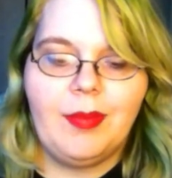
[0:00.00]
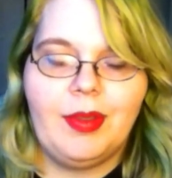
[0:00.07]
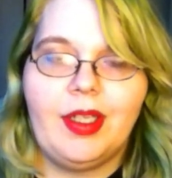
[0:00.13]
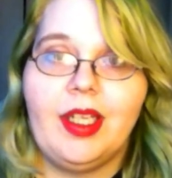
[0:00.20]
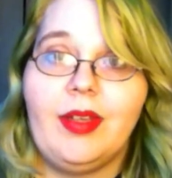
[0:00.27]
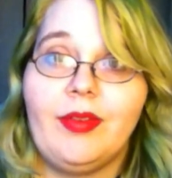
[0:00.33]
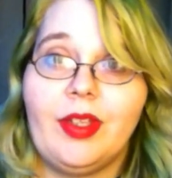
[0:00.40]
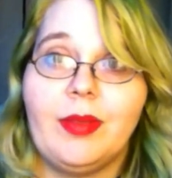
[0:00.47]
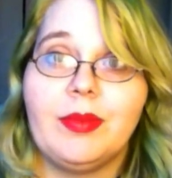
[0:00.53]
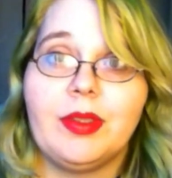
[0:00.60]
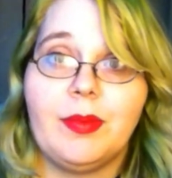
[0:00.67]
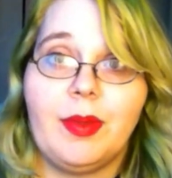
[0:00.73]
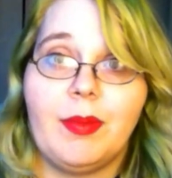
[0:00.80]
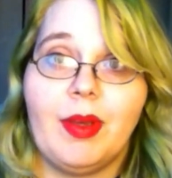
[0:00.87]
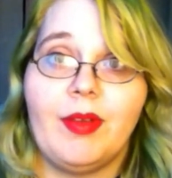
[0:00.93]
believe them
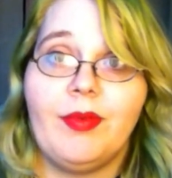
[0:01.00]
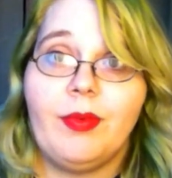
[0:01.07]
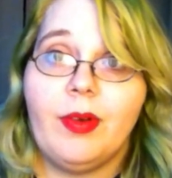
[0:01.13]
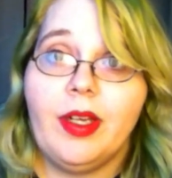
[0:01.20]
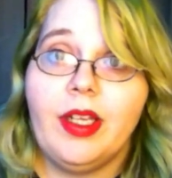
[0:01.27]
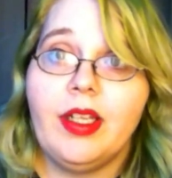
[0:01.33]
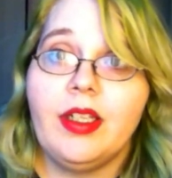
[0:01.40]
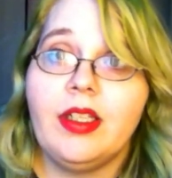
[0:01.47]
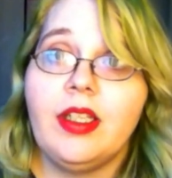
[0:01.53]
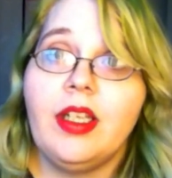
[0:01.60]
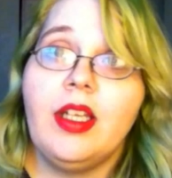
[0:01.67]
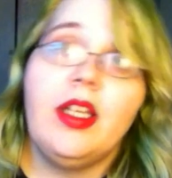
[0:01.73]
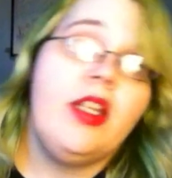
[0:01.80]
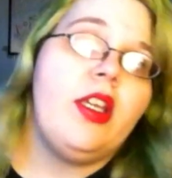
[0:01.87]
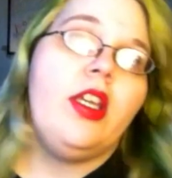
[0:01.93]
to be my friend,
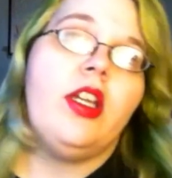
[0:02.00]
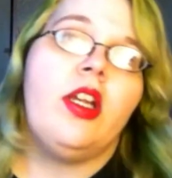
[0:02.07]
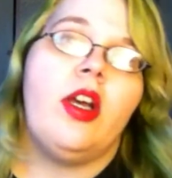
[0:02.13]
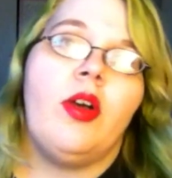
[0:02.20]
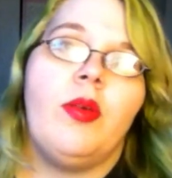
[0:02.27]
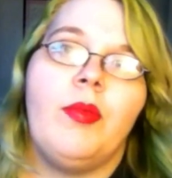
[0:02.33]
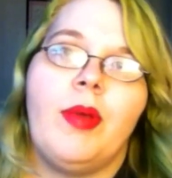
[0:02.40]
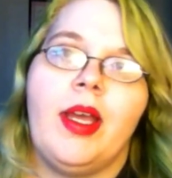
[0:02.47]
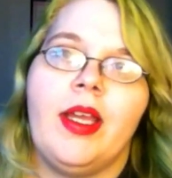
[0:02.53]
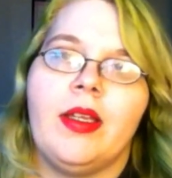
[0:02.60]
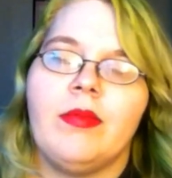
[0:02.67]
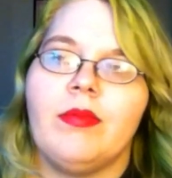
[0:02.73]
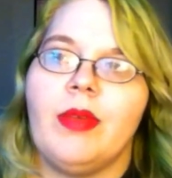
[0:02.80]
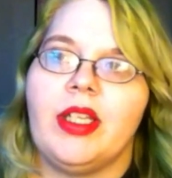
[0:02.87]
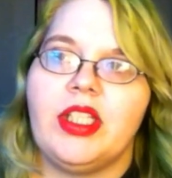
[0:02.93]
you know,
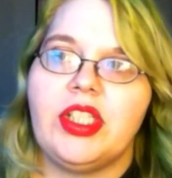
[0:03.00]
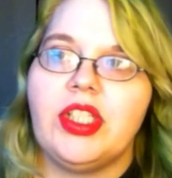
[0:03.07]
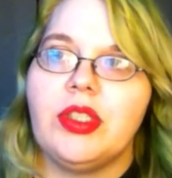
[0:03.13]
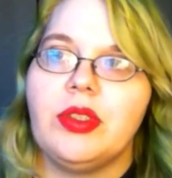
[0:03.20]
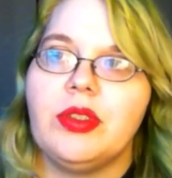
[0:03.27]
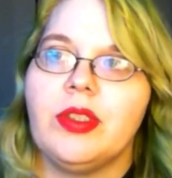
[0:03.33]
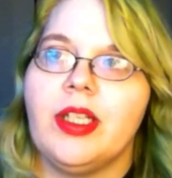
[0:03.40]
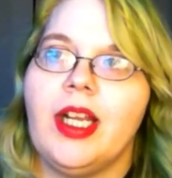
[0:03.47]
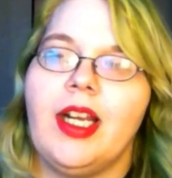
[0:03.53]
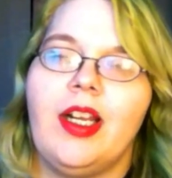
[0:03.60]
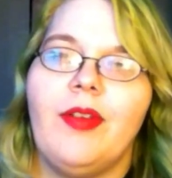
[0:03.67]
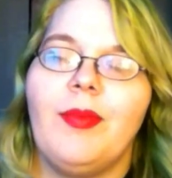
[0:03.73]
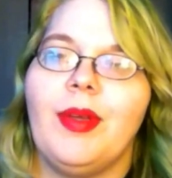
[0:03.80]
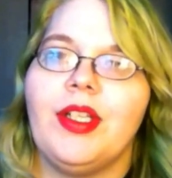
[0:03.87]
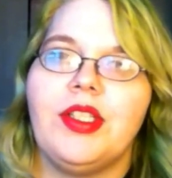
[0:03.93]
my children, I
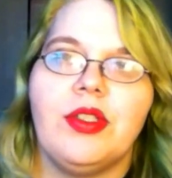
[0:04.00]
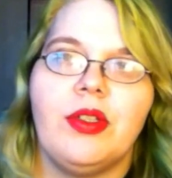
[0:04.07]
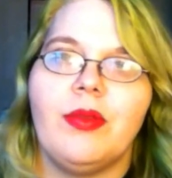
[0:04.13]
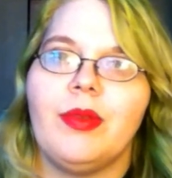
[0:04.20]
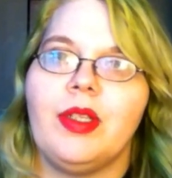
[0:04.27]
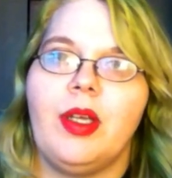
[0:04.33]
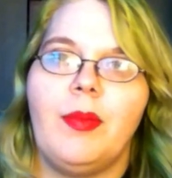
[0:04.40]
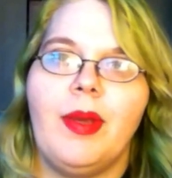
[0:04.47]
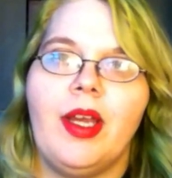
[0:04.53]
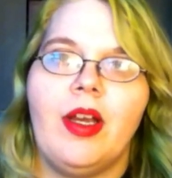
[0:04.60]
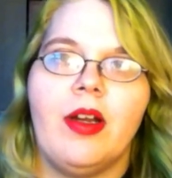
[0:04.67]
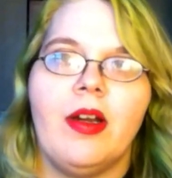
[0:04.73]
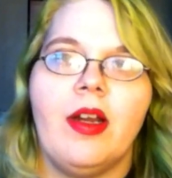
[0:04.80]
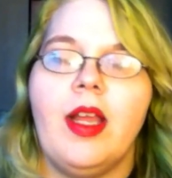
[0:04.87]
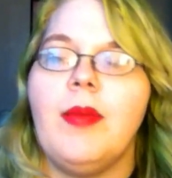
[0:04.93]
love my children with all my
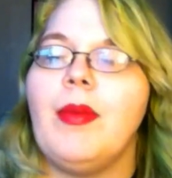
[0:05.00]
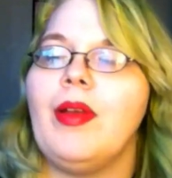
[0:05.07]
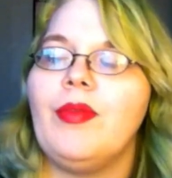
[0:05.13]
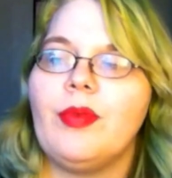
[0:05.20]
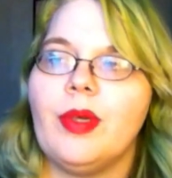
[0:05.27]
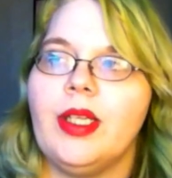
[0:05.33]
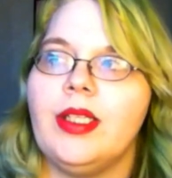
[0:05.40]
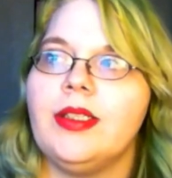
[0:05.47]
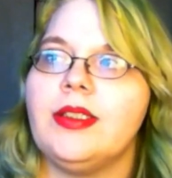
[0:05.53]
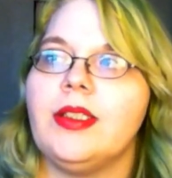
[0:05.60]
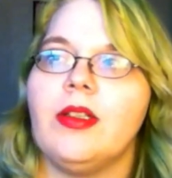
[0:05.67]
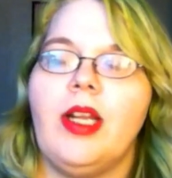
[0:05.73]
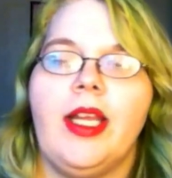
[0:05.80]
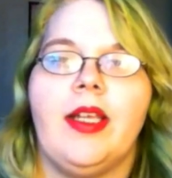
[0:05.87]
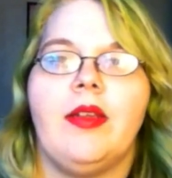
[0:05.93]
heart, and my friends,
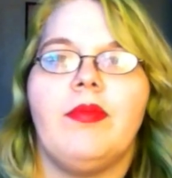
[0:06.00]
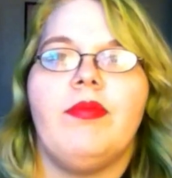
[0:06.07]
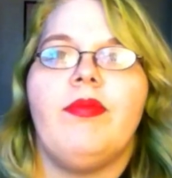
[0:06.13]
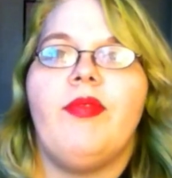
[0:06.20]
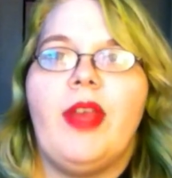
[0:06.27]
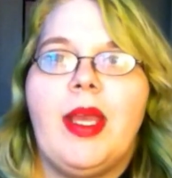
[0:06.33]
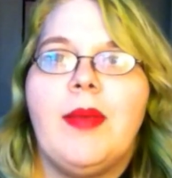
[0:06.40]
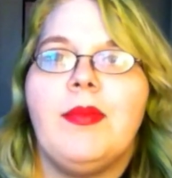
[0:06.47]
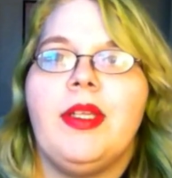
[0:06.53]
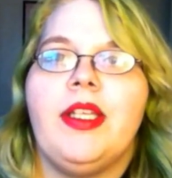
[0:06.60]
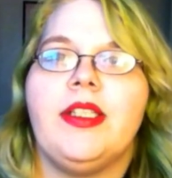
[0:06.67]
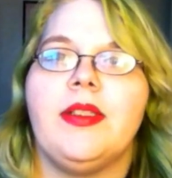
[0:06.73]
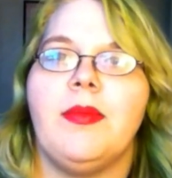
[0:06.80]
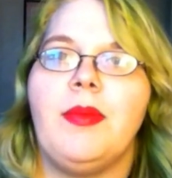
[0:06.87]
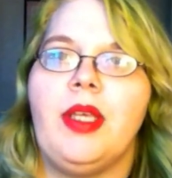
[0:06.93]
they're like
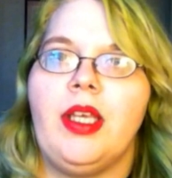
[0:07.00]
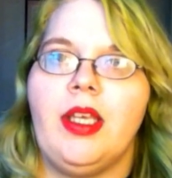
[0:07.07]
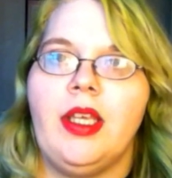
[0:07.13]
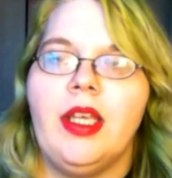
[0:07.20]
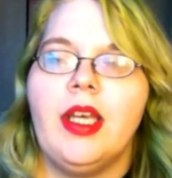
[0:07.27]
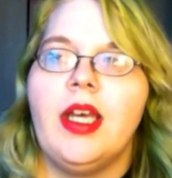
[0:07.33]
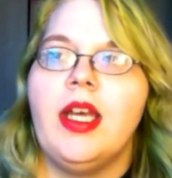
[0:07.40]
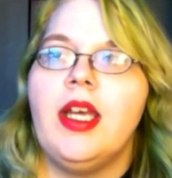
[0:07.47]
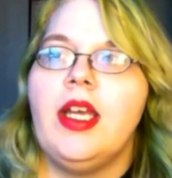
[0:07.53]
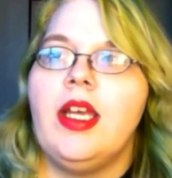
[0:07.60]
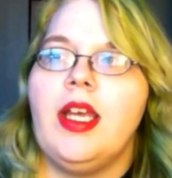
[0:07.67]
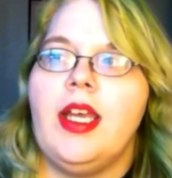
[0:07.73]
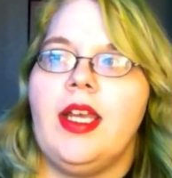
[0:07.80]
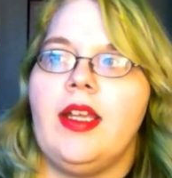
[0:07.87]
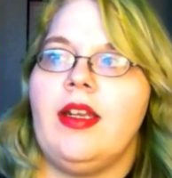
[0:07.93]
family to me,
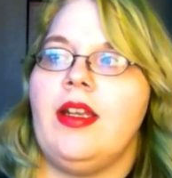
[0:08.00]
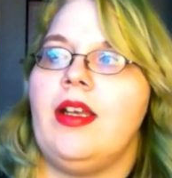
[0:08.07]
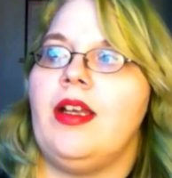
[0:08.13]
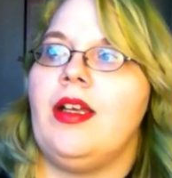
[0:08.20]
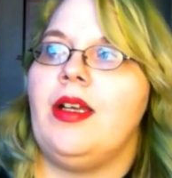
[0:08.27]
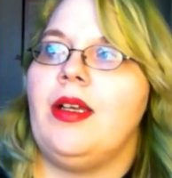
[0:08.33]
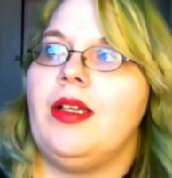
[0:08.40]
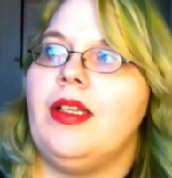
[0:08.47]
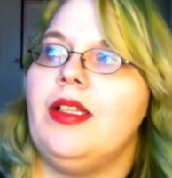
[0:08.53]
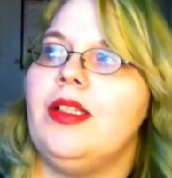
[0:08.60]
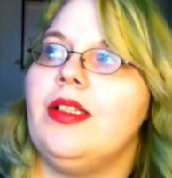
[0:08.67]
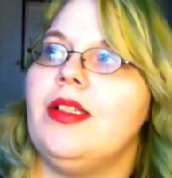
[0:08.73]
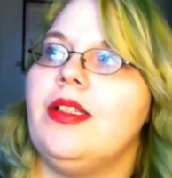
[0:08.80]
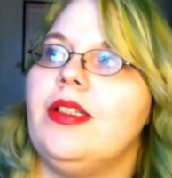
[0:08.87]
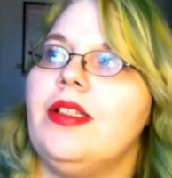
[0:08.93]
and that
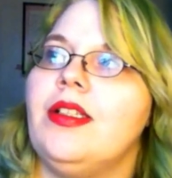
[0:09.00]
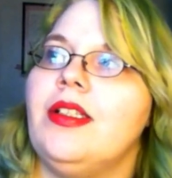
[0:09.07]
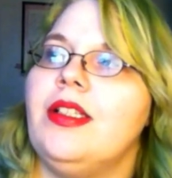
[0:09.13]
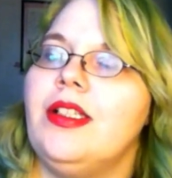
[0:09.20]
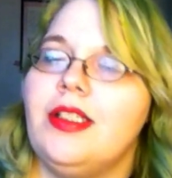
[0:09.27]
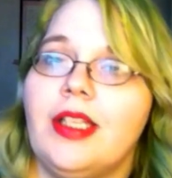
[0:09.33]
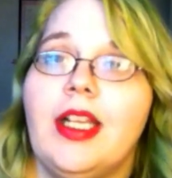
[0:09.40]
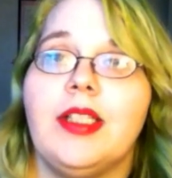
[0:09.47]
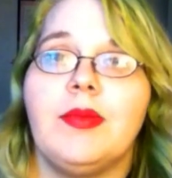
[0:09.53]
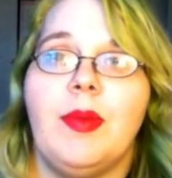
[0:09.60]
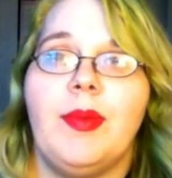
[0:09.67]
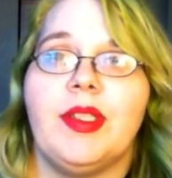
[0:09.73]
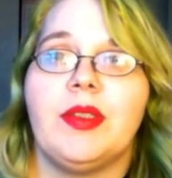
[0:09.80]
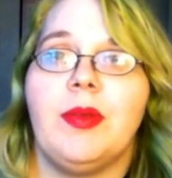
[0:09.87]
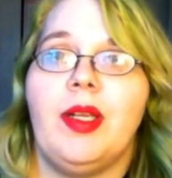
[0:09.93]
is
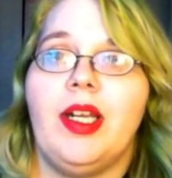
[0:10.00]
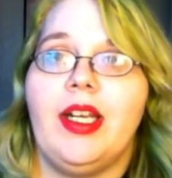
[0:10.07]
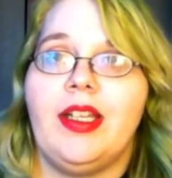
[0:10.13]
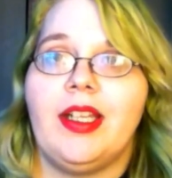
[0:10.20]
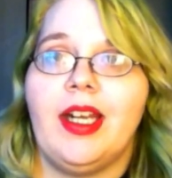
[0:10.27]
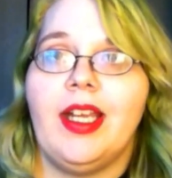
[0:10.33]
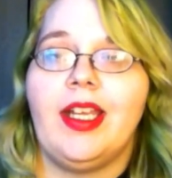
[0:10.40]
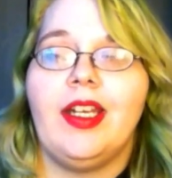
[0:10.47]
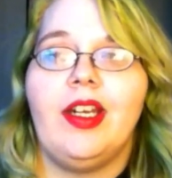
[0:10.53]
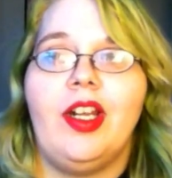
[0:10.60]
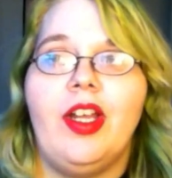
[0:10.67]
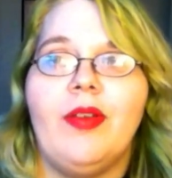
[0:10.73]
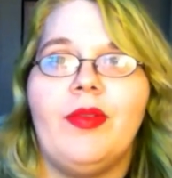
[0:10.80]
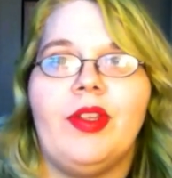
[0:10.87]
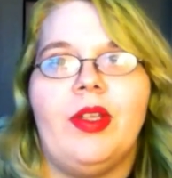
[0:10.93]
my best quality, that I can
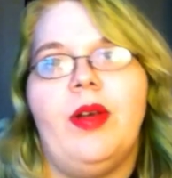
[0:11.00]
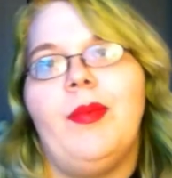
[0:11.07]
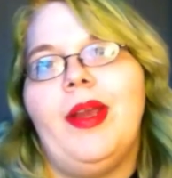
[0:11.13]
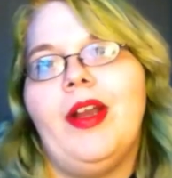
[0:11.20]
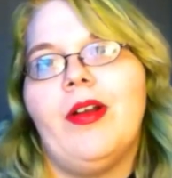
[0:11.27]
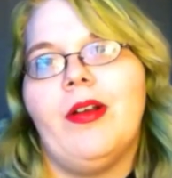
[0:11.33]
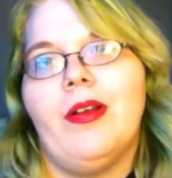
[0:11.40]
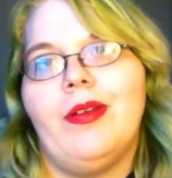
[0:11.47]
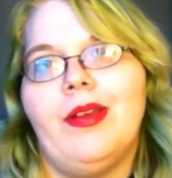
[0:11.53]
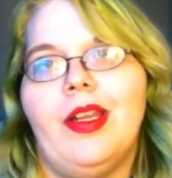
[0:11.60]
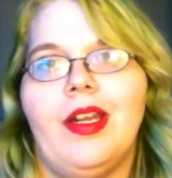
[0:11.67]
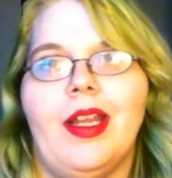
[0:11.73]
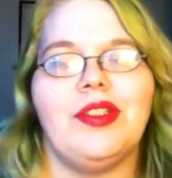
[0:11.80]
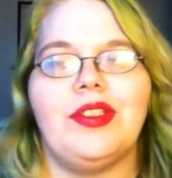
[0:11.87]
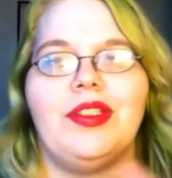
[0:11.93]
love with all my heart,
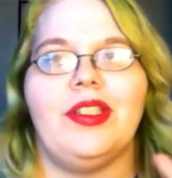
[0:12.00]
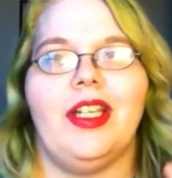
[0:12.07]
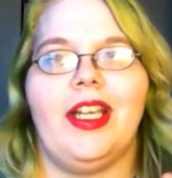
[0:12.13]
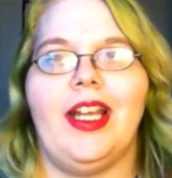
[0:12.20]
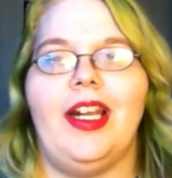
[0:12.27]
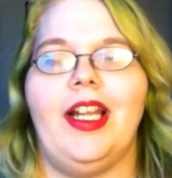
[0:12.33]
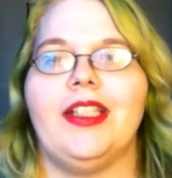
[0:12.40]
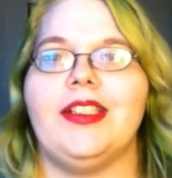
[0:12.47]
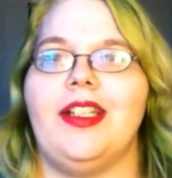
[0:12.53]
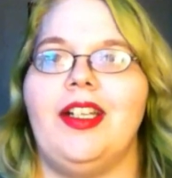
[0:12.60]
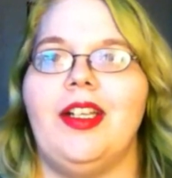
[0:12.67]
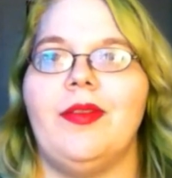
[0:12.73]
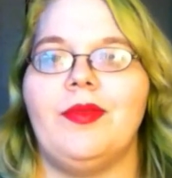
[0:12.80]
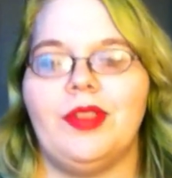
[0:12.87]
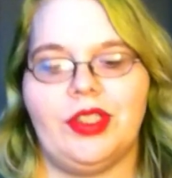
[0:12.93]
and just, I got lots of
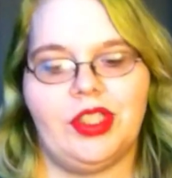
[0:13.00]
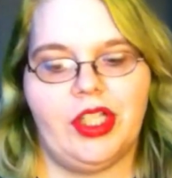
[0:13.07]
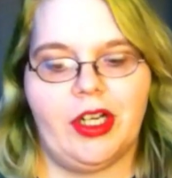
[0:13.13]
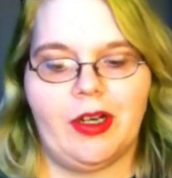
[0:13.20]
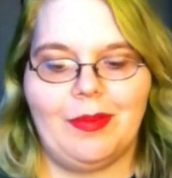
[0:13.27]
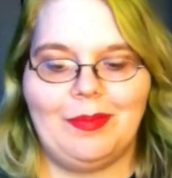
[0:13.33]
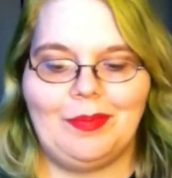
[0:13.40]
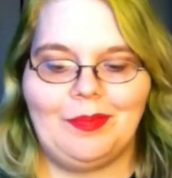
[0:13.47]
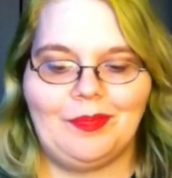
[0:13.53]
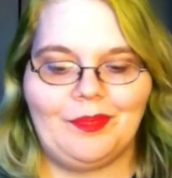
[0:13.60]
love to share.